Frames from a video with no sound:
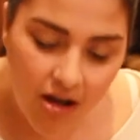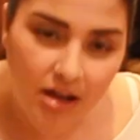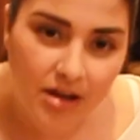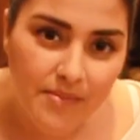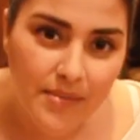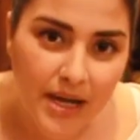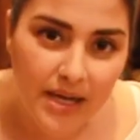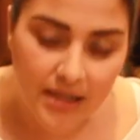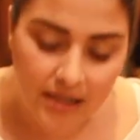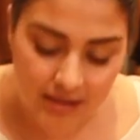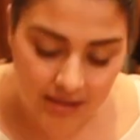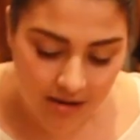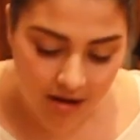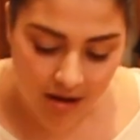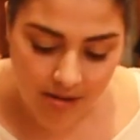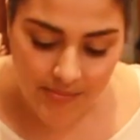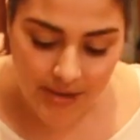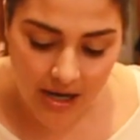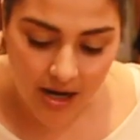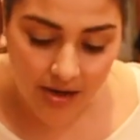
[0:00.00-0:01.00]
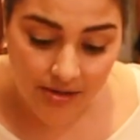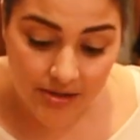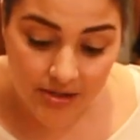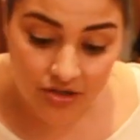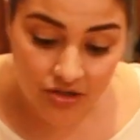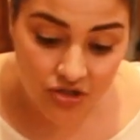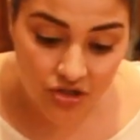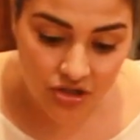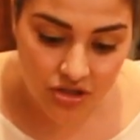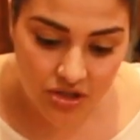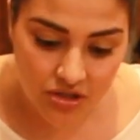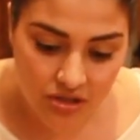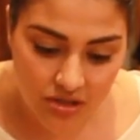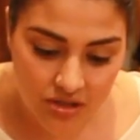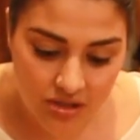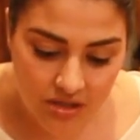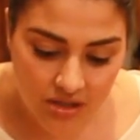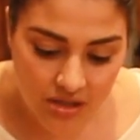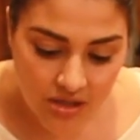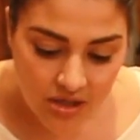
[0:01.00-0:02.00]
automatically caught my eye. This just
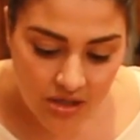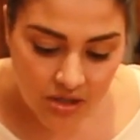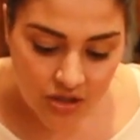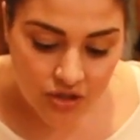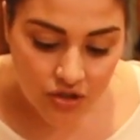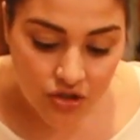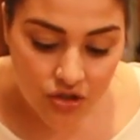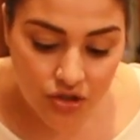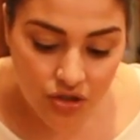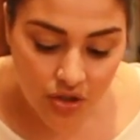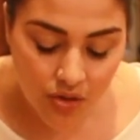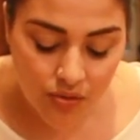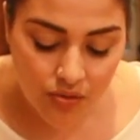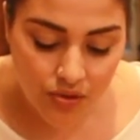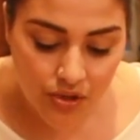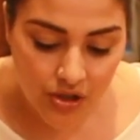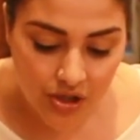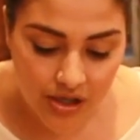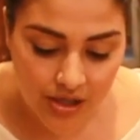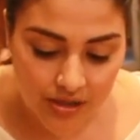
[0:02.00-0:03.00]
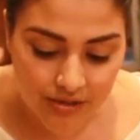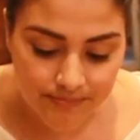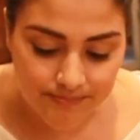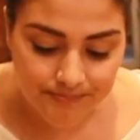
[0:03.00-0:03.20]
looks so good.